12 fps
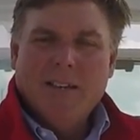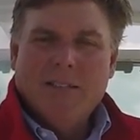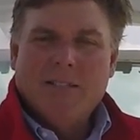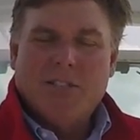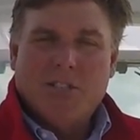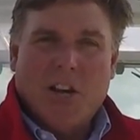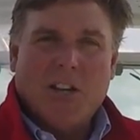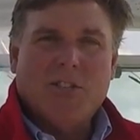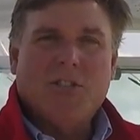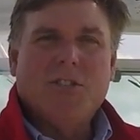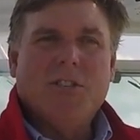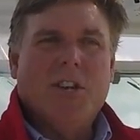
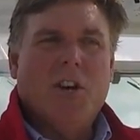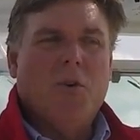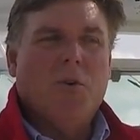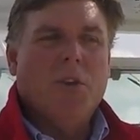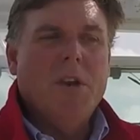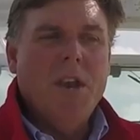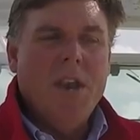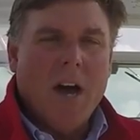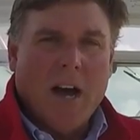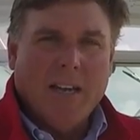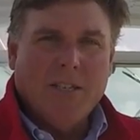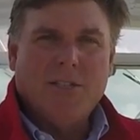such, you know,
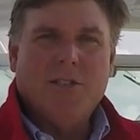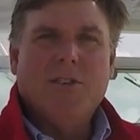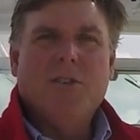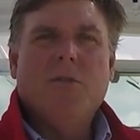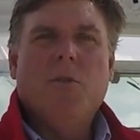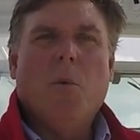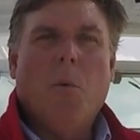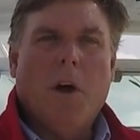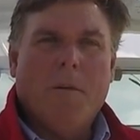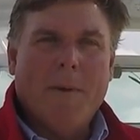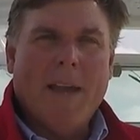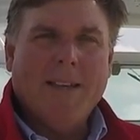nice,
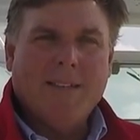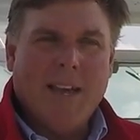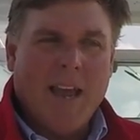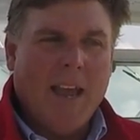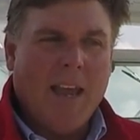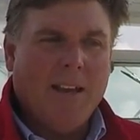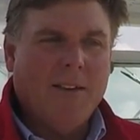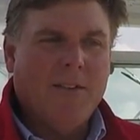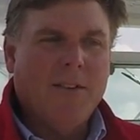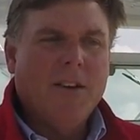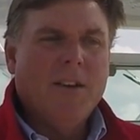well-maintained,